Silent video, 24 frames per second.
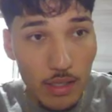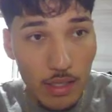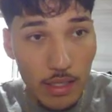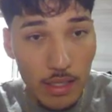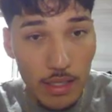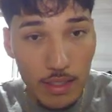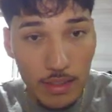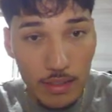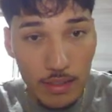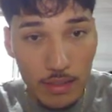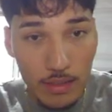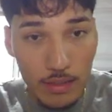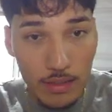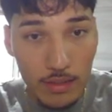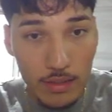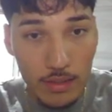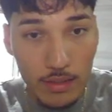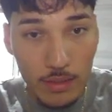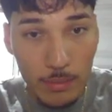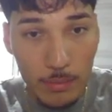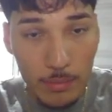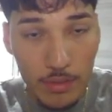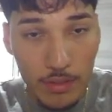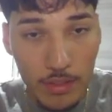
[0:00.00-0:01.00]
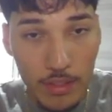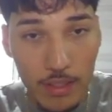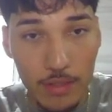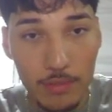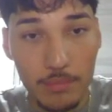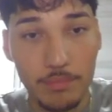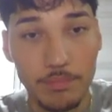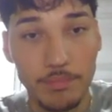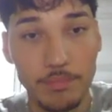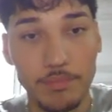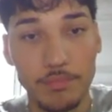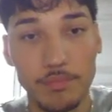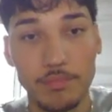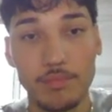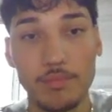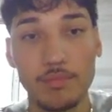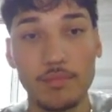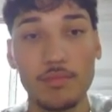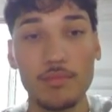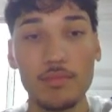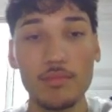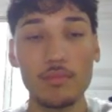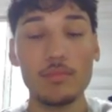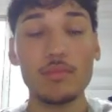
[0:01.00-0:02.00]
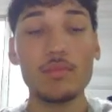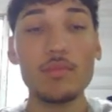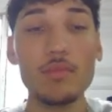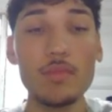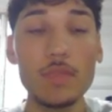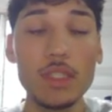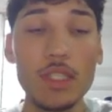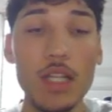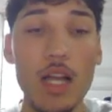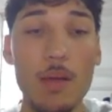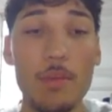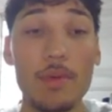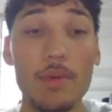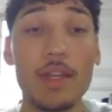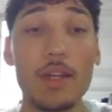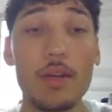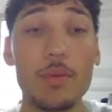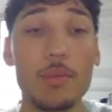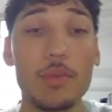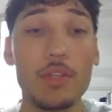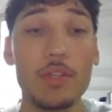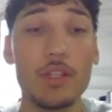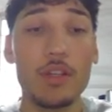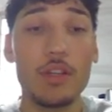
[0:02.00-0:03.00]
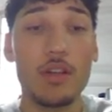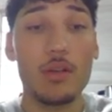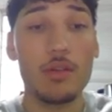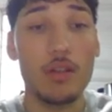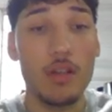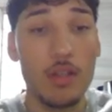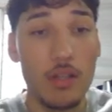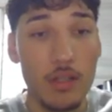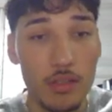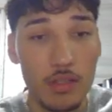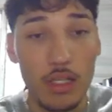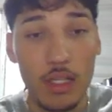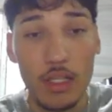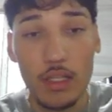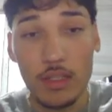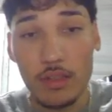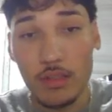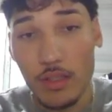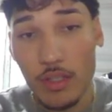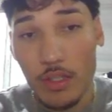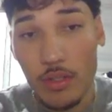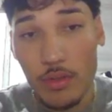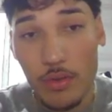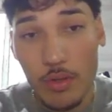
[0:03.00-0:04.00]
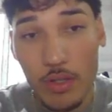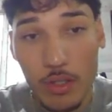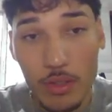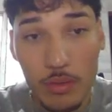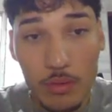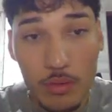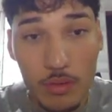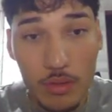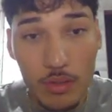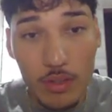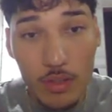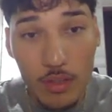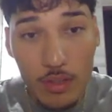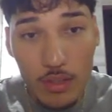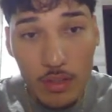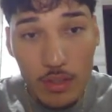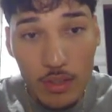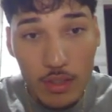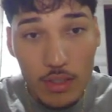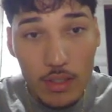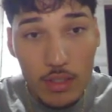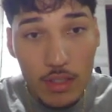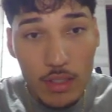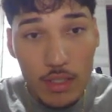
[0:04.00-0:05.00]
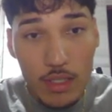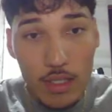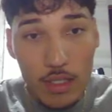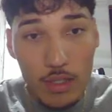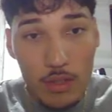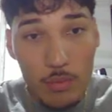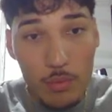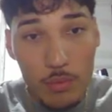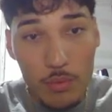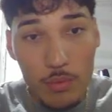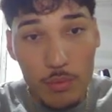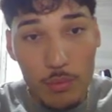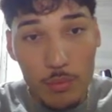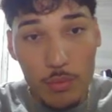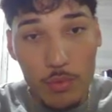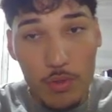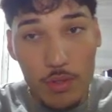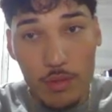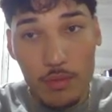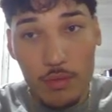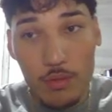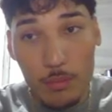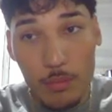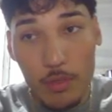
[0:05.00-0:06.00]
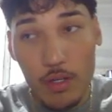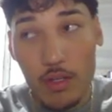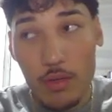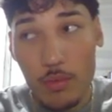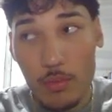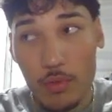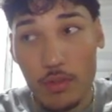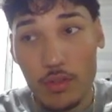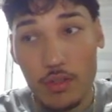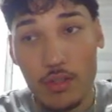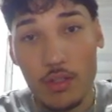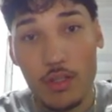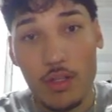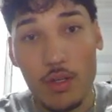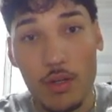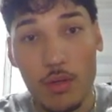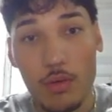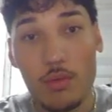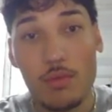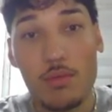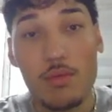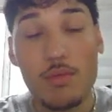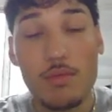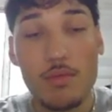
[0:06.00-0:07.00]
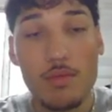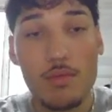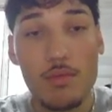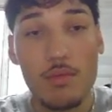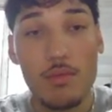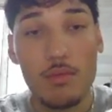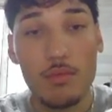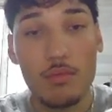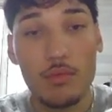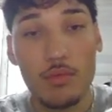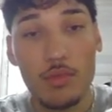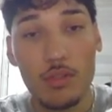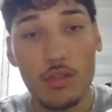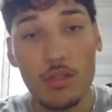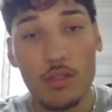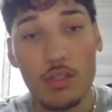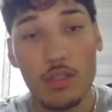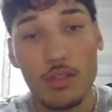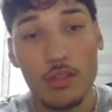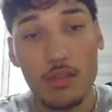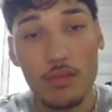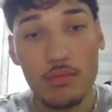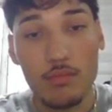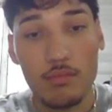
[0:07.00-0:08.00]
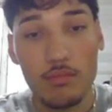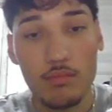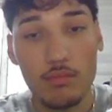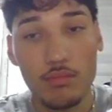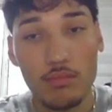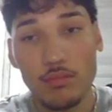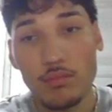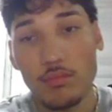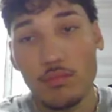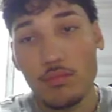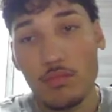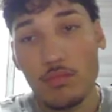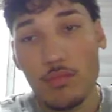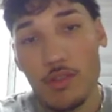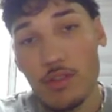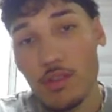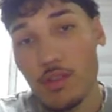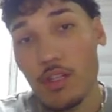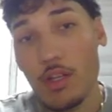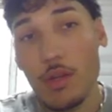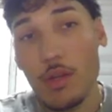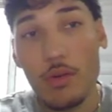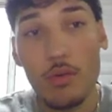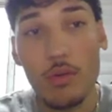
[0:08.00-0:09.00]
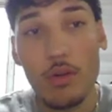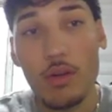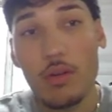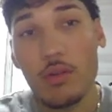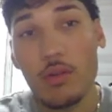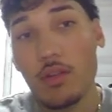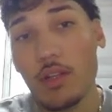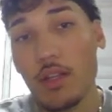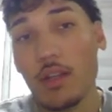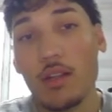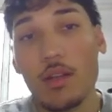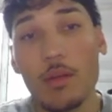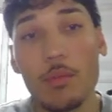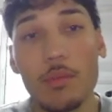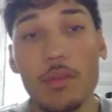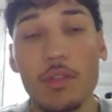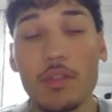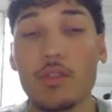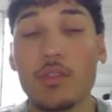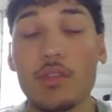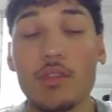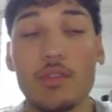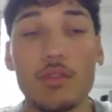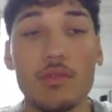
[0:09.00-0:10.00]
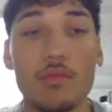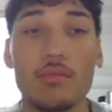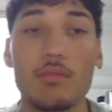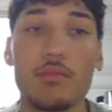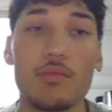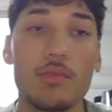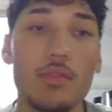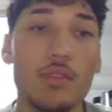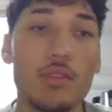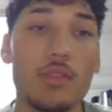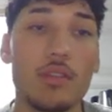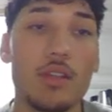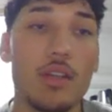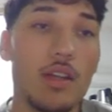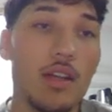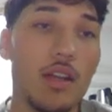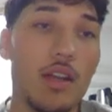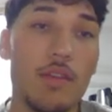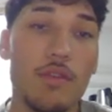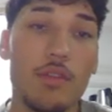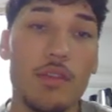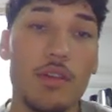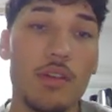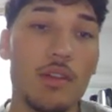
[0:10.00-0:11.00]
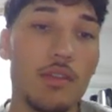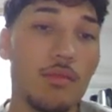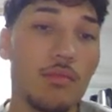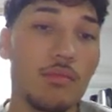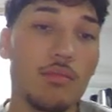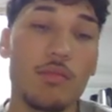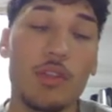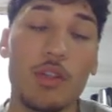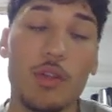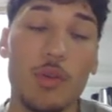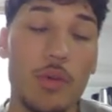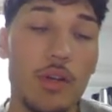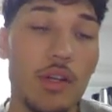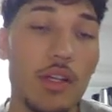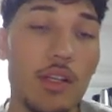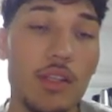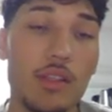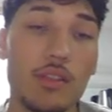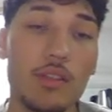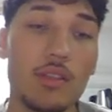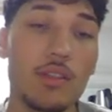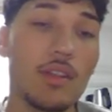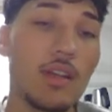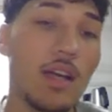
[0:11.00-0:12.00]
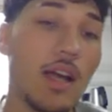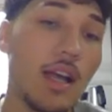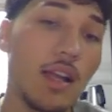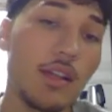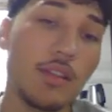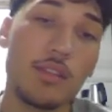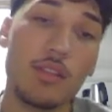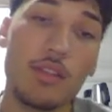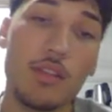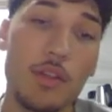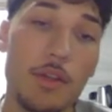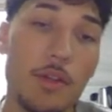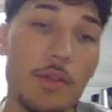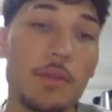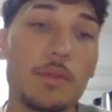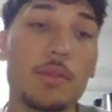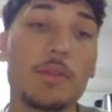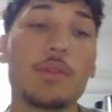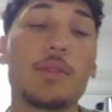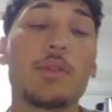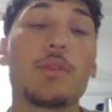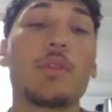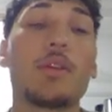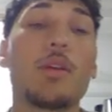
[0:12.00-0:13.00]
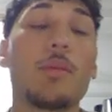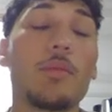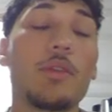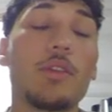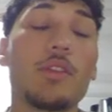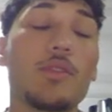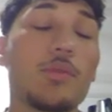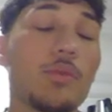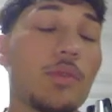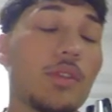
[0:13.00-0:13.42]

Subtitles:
And I mean, yeah, I've been getting really good on DOL. I know where the market wants to go, just because just DOL. Like I mean, just every liquidity is in highs and lows, so I mean, it's